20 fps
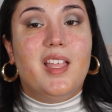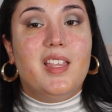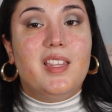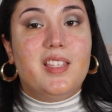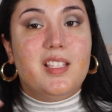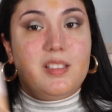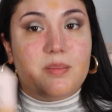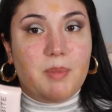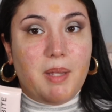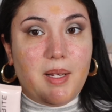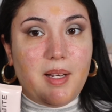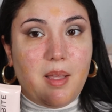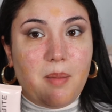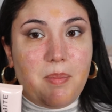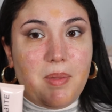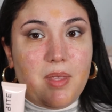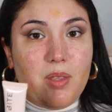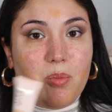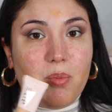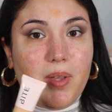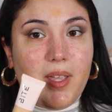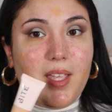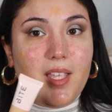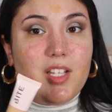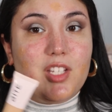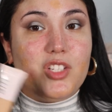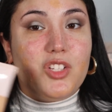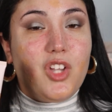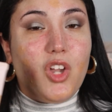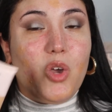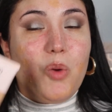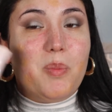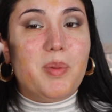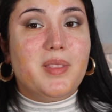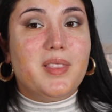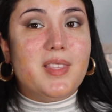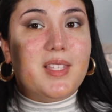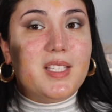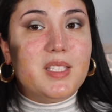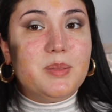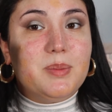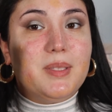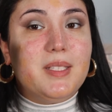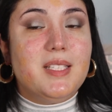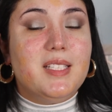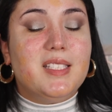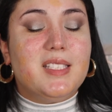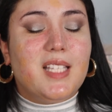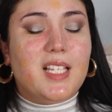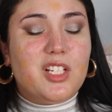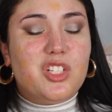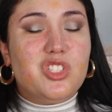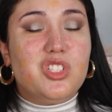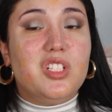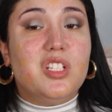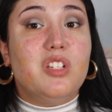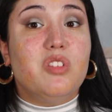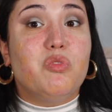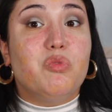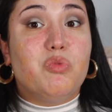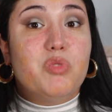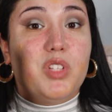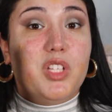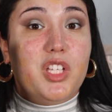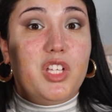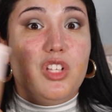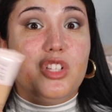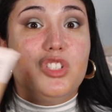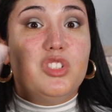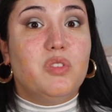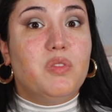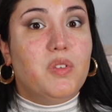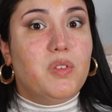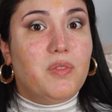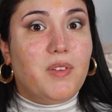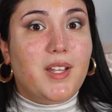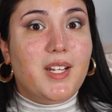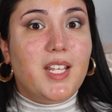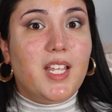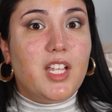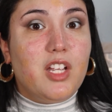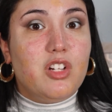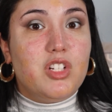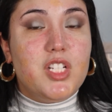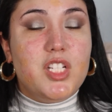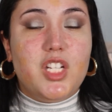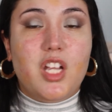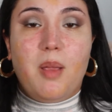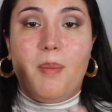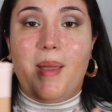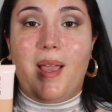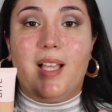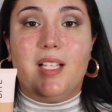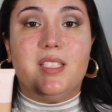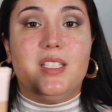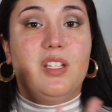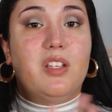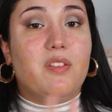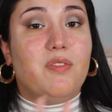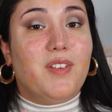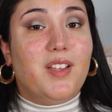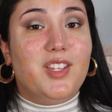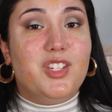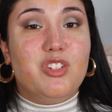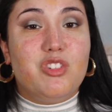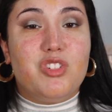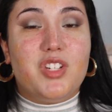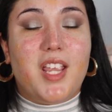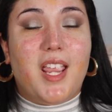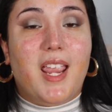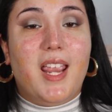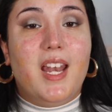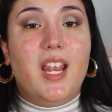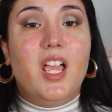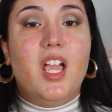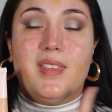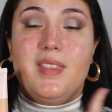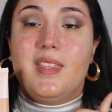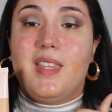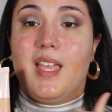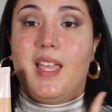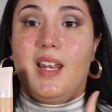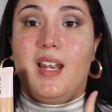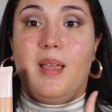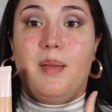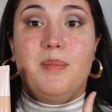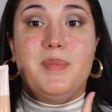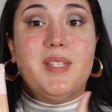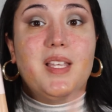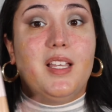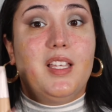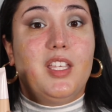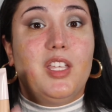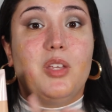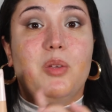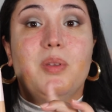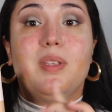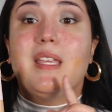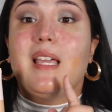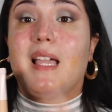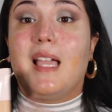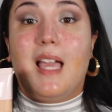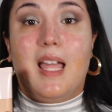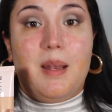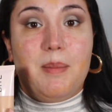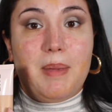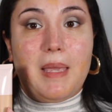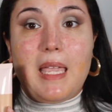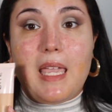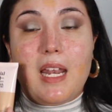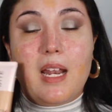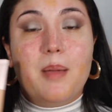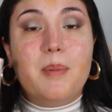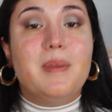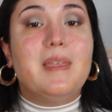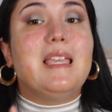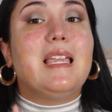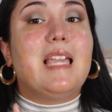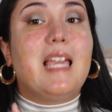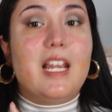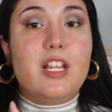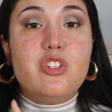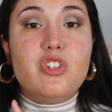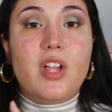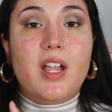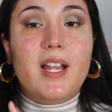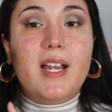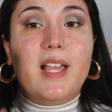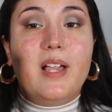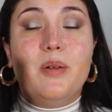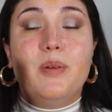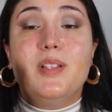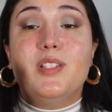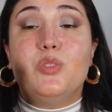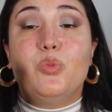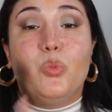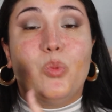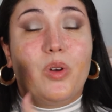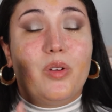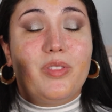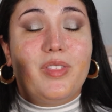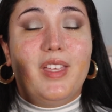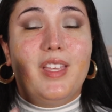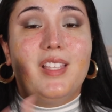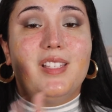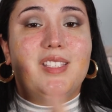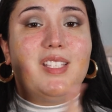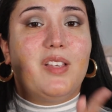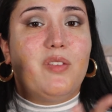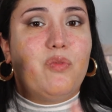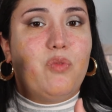this might not be the way to go, but this one is actually really good. So if you find it at your TJ Maxx and you find your shade, then I'm telling you, you gotta pick it up. You gotta try it out. It's worth it. It's like